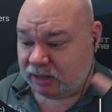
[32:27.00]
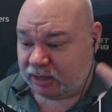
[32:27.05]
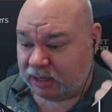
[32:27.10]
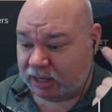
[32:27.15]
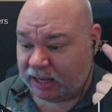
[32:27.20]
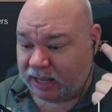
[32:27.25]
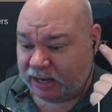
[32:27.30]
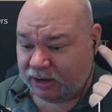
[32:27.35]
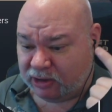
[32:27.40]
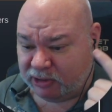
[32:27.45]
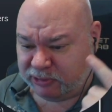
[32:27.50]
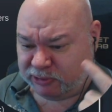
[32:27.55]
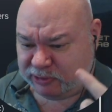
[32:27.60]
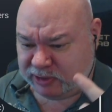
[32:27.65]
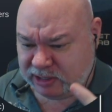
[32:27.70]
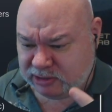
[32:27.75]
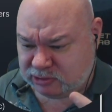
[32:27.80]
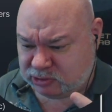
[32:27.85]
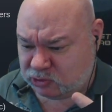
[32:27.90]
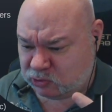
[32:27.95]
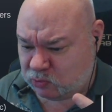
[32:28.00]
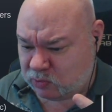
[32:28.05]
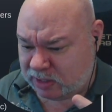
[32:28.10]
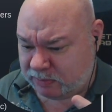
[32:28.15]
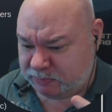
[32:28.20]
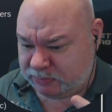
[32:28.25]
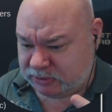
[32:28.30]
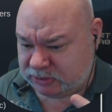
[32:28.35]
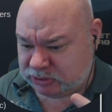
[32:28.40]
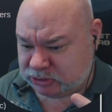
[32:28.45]
I think the
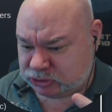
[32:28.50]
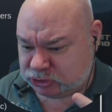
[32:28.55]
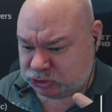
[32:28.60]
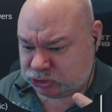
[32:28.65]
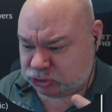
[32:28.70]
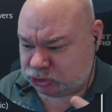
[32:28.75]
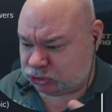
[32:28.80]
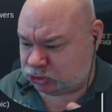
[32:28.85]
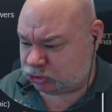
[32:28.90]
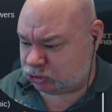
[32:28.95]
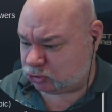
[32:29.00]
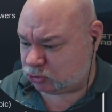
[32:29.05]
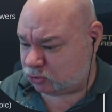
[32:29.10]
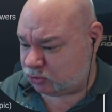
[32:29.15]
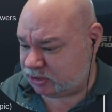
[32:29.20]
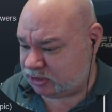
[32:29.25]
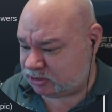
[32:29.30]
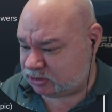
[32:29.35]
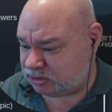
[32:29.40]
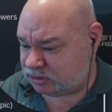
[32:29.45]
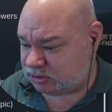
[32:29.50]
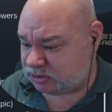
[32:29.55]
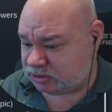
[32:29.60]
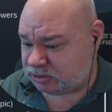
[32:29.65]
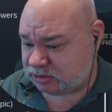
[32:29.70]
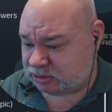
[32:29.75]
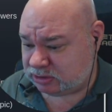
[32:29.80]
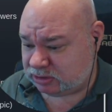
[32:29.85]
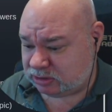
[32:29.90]
weapon choice,